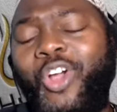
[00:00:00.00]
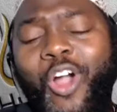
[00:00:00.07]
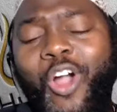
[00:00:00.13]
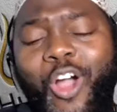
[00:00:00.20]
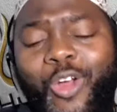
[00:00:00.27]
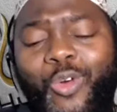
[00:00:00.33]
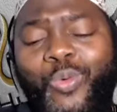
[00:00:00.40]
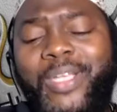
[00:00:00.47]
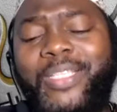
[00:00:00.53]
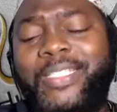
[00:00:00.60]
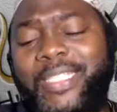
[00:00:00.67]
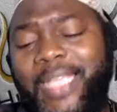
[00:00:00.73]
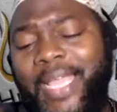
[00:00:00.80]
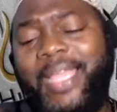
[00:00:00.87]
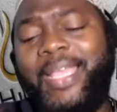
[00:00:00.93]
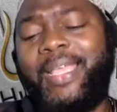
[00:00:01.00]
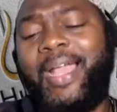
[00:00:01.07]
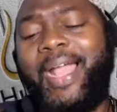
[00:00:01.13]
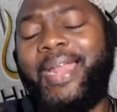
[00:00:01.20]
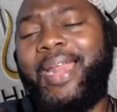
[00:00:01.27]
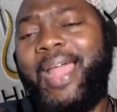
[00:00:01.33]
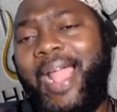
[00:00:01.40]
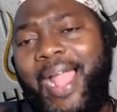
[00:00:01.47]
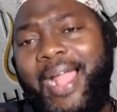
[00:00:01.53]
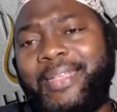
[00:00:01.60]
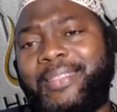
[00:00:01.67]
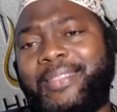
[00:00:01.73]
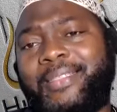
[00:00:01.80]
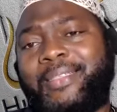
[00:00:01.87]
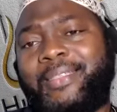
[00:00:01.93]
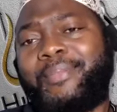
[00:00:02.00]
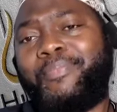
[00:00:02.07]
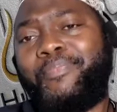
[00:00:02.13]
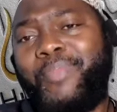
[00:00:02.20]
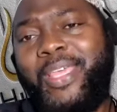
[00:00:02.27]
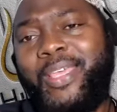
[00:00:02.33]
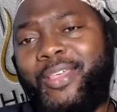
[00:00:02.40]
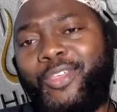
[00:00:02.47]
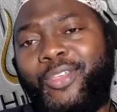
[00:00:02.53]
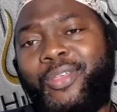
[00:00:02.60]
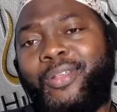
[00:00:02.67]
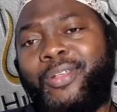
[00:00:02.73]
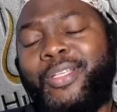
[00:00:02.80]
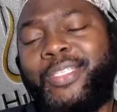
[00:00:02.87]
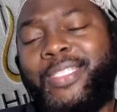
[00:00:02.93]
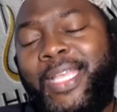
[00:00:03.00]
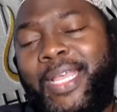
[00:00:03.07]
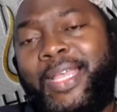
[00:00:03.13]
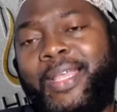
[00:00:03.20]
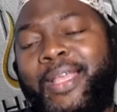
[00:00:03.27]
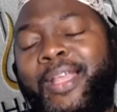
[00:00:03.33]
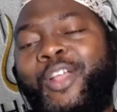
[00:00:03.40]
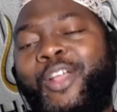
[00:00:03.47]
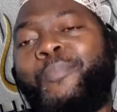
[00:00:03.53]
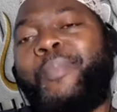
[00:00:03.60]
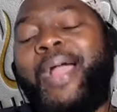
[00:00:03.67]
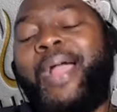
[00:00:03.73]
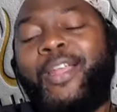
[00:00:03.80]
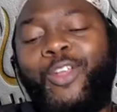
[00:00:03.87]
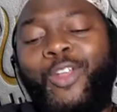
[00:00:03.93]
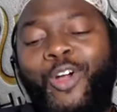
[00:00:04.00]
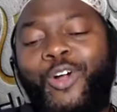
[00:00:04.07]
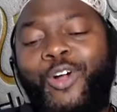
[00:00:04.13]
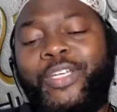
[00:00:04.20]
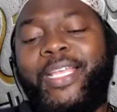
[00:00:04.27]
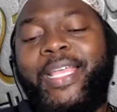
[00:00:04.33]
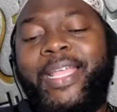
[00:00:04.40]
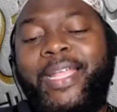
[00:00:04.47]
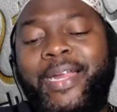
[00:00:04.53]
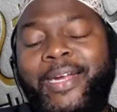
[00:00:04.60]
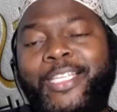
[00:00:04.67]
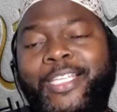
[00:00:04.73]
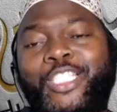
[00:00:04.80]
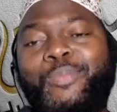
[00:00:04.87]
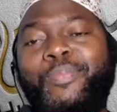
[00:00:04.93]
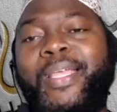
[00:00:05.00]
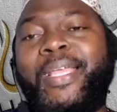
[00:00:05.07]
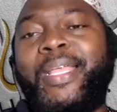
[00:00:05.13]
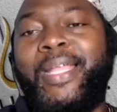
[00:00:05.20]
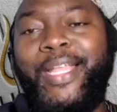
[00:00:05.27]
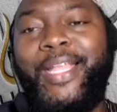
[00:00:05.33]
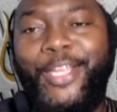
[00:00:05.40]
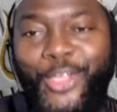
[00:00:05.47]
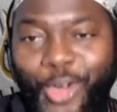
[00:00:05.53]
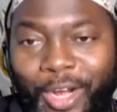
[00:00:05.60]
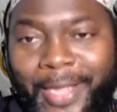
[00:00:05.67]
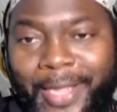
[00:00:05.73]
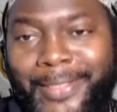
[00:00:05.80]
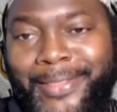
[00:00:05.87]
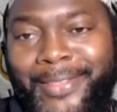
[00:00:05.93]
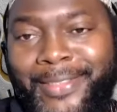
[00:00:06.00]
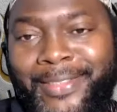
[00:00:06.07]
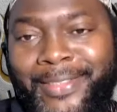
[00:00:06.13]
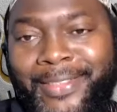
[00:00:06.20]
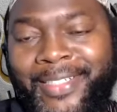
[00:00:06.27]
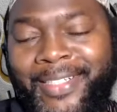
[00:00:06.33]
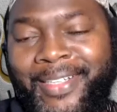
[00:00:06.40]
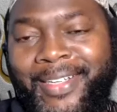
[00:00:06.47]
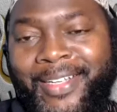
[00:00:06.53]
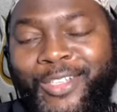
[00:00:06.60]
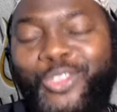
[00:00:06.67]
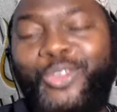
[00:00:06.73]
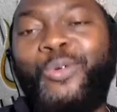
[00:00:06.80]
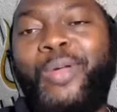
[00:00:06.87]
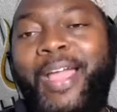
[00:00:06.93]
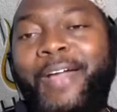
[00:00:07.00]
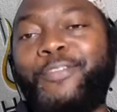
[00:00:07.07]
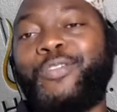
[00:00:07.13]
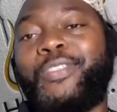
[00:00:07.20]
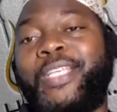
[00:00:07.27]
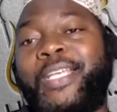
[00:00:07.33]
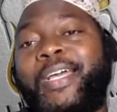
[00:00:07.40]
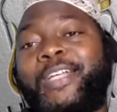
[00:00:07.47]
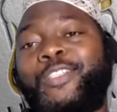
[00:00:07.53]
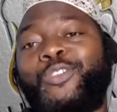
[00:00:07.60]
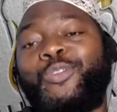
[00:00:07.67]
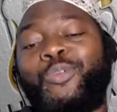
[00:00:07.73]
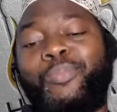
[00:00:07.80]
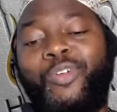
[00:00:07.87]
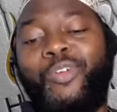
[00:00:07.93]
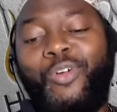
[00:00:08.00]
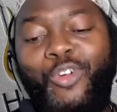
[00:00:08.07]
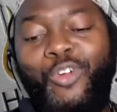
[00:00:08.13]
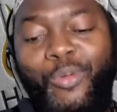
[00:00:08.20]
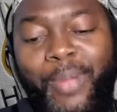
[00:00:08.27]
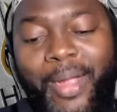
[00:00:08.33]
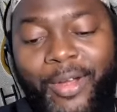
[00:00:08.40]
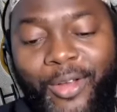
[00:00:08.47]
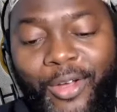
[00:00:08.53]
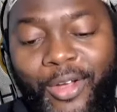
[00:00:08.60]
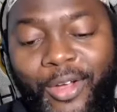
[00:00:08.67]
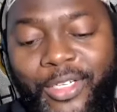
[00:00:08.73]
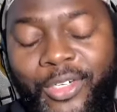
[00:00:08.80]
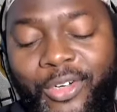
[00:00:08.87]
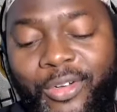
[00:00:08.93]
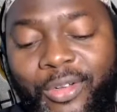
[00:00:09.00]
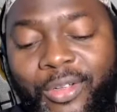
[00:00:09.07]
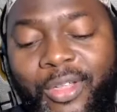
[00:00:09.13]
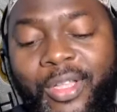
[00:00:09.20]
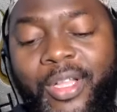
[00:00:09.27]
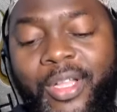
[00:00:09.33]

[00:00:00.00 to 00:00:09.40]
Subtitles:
always say and ask me, say, my Lord, increase me in knowledge. So we have to say that too. Oh, my Lord, you know,